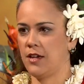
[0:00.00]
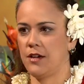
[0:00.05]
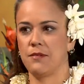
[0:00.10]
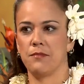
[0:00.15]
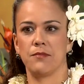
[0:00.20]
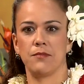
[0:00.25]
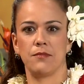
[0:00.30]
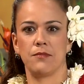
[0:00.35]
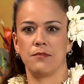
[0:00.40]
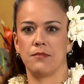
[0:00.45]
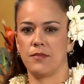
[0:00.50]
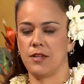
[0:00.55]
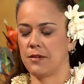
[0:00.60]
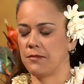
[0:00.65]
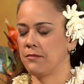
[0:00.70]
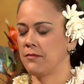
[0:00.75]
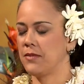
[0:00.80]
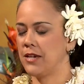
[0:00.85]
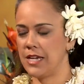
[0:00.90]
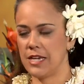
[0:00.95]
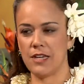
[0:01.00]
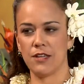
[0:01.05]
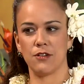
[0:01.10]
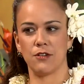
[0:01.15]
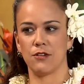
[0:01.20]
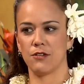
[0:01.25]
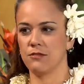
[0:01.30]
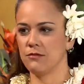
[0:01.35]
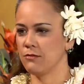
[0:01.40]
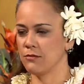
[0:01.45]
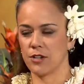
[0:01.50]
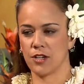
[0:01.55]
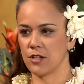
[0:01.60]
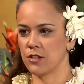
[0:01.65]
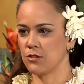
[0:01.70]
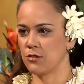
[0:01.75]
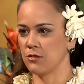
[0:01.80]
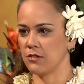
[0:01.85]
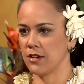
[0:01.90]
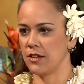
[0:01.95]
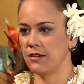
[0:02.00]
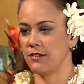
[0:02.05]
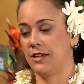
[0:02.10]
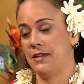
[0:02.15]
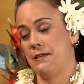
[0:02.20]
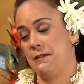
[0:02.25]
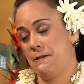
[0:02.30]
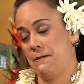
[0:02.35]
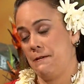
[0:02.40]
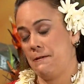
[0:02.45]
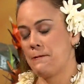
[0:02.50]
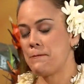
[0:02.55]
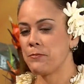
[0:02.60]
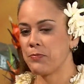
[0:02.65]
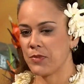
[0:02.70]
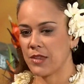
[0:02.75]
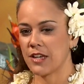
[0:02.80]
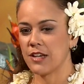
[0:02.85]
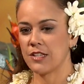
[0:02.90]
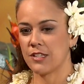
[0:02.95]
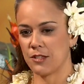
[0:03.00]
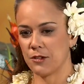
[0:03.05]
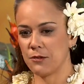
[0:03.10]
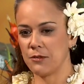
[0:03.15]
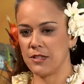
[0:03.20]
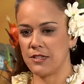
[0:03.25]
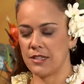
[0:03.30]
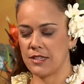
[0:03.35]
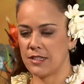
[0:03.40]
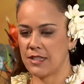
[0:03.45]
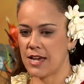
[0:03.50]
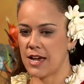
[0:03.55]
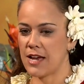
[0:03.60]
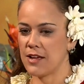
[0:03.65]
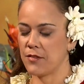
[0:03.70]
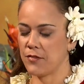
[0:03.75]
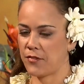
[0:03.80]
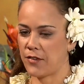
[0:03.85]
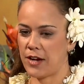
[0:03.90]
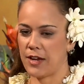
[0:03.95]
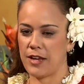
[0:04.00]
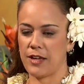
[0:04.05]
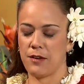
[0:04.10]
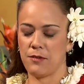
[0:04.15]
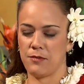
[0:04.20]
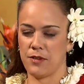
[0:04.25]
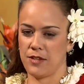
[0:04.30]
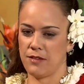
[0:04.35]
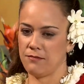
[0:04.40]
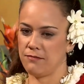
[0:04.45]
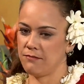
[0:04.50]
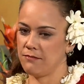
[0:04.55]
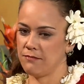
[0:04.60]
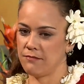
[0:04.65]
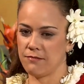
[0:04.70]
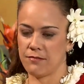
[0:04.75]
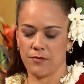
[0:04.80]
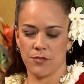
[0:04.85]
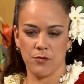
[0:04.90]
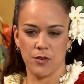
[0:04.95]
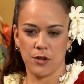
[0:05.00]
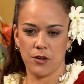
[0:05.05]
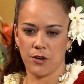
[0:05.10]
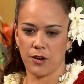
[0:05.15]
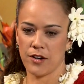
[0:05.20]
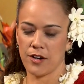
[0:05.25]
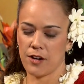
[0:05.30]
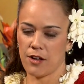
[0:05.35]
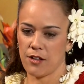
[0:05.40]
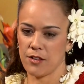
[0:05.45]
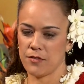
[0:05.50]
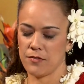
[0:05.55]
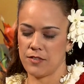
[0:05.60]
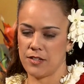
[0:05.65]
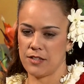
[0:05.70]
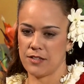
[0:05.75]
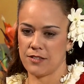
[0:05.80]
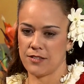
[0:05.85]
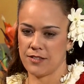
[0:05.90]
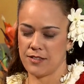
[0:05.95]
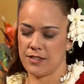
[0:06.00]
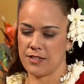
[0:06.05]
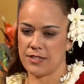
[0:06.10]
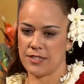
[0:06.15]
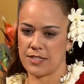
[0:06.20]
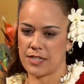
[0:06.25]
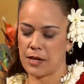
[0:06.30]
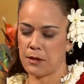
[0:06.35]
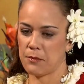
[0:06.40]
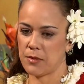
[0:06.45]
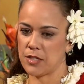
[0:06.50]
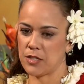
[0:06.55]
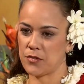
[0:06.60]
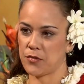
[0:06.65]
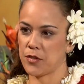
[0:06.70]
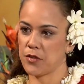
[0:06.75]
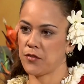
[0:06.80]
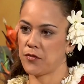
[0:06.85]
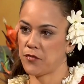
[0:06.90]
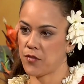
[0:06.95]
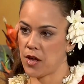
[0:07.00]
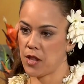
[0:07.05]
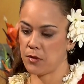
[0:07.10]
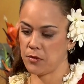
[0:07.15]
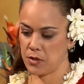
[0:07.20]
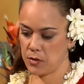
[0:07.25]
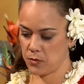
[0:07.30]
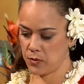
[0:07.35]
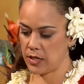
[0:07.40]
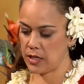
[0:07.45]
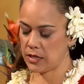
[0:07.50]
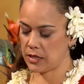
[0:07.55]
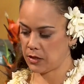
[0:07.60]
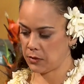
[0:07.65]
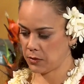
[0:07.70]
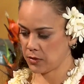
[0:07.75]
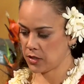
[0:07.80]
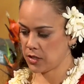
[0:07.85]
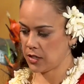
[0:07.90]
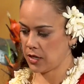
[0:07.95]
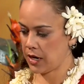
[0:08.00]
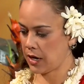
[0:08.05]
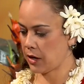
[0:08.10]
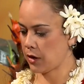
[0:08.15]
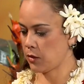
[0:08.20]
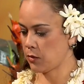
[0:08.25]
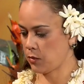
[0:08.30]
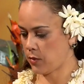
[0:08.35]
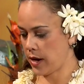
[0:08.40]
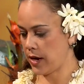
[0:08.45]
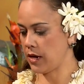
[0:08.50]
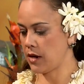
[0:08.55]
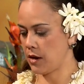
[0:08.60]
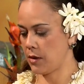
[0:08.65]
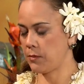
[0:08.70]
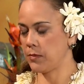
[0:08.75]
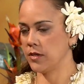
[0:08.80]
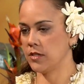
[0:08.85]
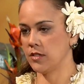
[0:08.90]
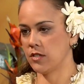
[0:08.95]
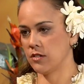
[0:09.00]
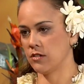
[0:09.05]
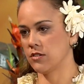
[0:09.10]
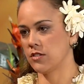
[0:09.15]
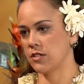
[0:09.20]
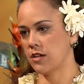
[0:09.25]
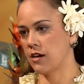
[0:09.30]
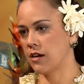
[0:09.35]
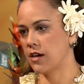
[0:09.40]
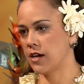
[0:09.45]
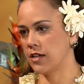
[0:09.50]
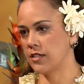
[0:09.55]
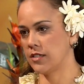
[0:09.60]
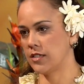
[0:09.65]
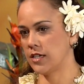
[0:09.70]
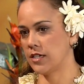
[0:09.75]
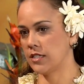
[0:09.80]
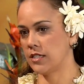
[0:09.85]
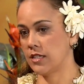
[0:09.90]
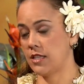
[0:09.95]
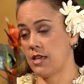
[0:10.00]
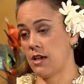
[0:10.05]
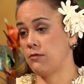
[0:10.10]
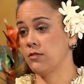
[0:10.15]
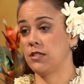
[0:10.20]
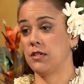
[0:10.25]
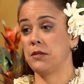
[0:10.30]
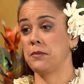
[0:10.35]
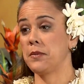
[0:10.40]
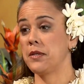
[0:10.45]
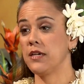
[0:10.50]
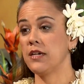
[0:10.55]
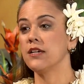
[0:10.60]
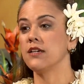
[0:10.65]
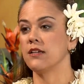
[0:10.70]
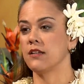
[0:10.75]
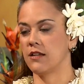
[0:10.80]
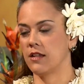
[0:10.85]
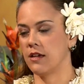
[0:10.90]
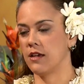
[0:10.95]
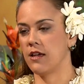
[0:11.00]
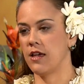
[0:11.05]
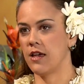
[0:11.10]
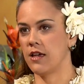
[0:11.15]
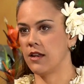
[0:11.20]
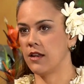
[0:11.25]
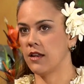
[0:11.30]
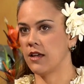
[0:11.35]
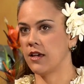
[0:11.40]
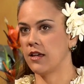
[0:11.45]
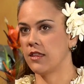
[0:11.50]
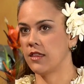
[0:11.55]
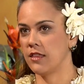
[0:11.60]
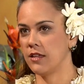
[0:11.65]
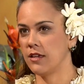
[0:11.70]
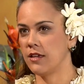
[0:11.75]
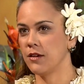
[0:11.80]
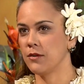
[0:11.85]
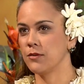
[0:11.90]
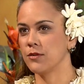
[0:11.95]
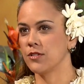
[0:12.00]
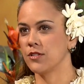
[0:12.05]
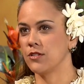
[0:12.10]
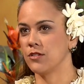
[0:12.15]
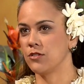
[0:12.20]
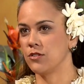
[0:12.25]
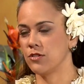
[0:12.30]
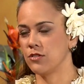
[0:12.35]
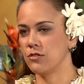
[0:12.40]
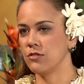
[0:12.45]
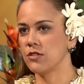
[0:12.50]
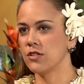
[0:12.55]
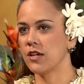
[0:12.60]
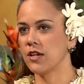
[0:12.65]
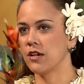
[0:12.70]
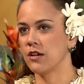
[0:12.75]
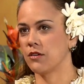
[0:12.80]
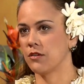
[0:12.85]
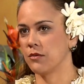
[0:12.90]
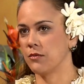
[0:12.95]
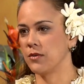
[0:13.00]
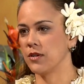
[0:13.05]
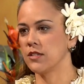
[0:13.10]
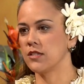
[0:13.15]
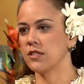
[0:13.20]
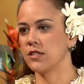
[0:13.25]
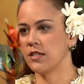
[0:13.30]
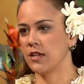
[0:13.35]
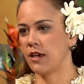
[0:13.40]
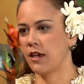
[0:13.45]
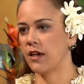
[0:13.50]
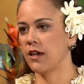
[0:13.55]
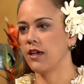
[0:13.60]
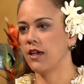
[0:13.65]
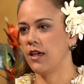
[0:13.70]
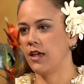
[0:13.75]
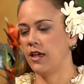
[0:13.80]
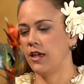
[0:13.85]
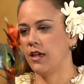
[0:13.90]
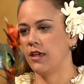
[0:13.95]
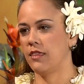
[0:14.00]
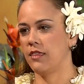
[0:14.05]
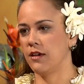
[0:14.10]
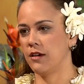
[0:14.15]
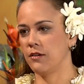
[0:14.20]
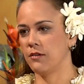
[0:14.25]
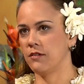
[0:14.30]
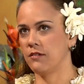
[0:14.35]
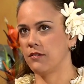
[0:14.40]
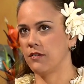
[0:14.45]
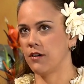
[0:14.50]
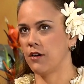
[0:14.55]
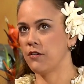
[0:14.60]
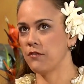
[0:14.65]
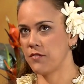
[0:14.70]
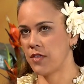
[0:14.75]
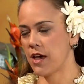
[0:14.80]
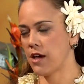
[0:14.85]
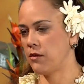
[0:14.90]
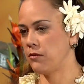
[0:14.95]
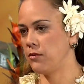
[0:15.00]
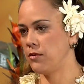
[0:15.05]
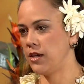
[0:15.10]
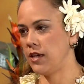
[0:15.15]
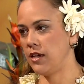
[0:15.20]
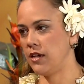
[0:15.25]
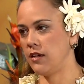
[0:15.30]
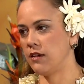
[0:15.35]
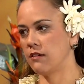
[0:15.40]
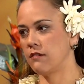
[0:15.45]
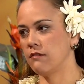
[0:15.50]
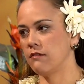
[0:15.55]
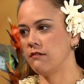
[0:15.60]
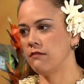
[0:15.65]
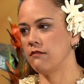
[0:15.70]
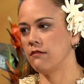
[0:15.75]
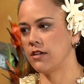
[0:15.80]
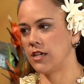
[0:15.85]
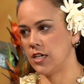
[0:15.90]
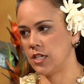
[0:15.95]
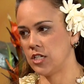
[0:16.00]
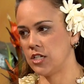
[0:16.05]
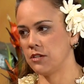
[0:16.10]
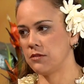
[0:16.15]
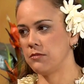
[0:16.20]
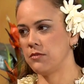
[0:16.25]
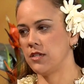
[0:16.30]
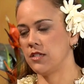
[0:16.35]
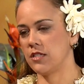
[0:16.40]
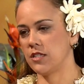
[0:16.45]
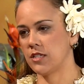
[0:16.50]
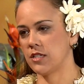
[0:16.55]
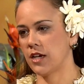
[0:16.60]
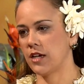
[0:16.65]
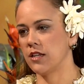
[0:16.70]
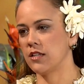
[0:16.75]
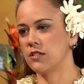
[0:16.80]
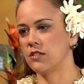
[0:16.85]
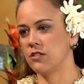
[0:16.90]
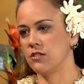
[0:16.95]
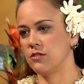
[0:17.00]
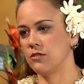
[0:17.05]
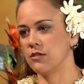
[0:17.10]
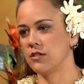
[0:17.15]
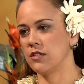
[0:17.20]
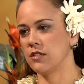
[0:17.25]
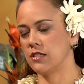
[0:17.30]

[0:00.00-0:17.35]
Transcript: yep, yep, Hikino, we're gonna do it. So we did that Friday. We recorded all of these these segments for the following week that were to air right up until song contest, and that was gonna be it. And I think it was the Tuesday or Wednesday that of that week KGMB decided to do it